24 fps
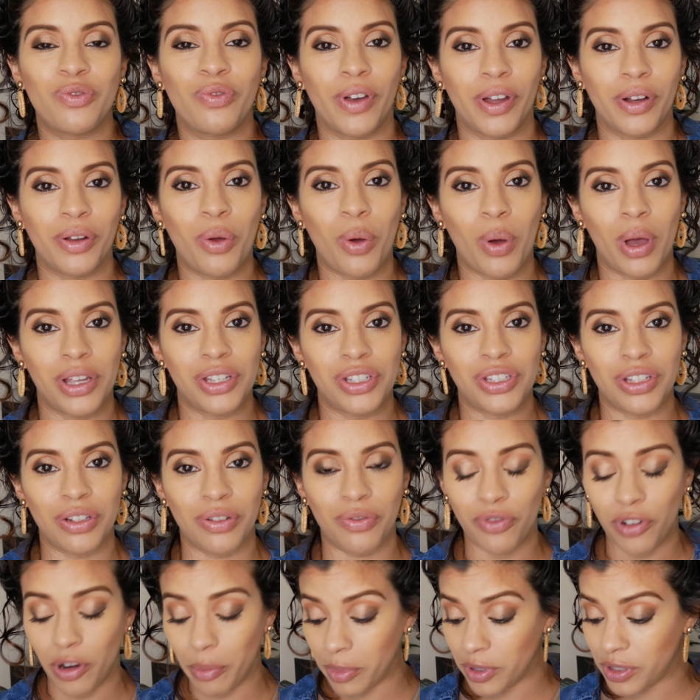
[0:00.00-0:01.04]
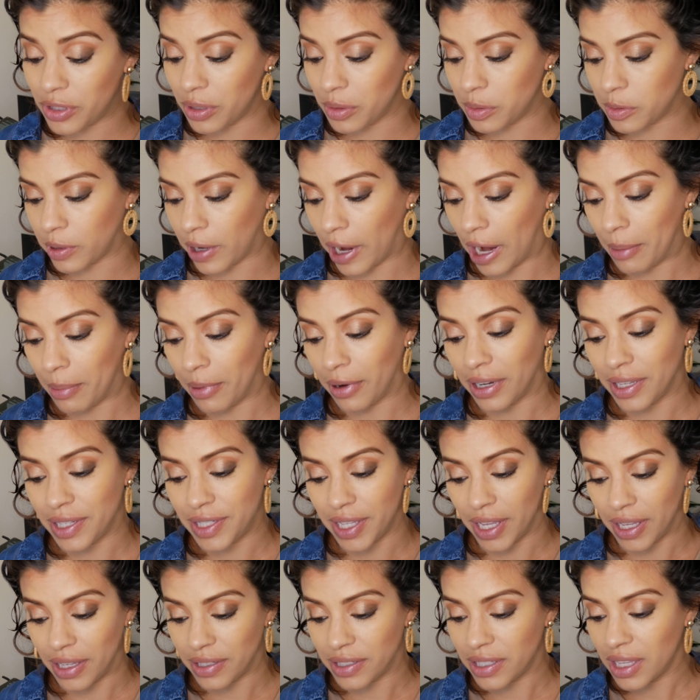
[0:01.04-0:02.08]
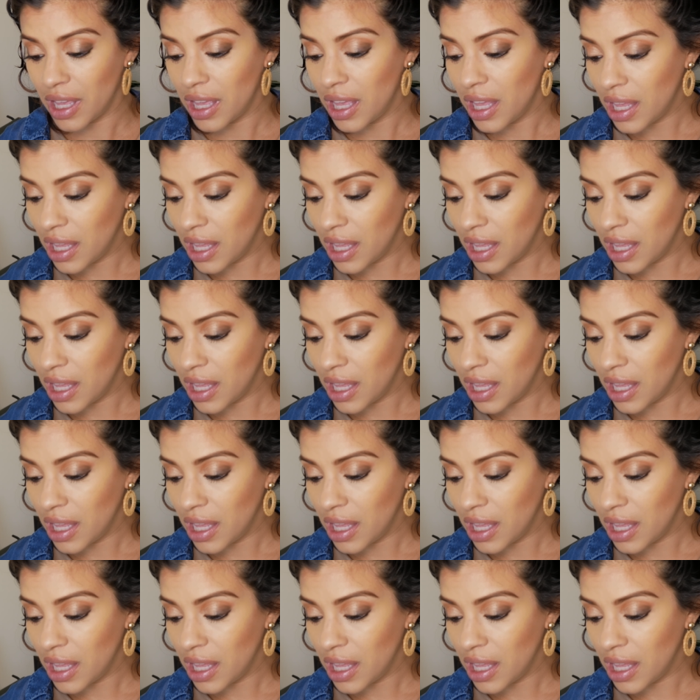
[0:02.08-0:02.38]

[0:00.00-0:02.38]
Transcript: fun question from a subscriber. It says,